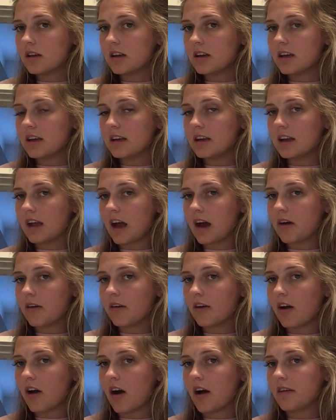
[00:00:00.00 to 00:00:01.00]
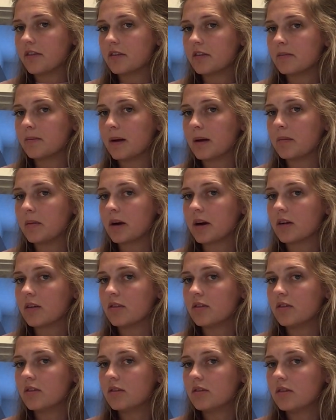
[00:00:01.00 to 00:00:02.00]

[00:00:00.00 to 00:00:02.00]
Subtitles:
it down off of my barrel